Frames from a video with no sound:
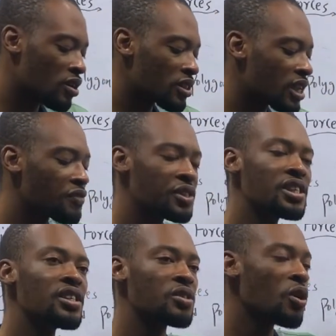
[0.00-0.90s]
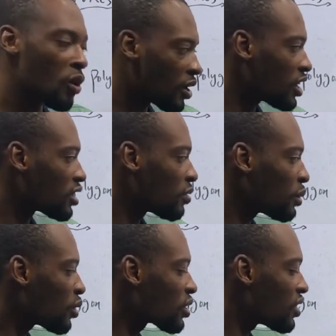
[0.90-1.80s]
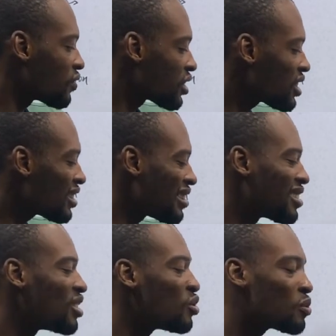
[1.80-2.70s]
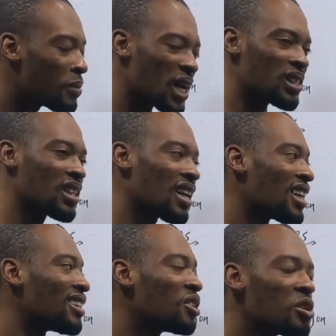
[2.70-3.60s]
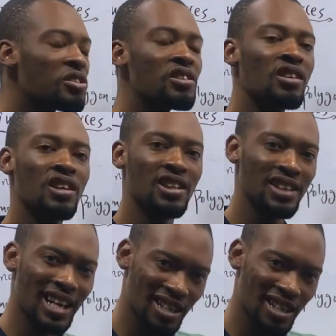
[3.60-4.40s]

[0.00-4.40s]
17 is not correct, because 17 is the new mass and not the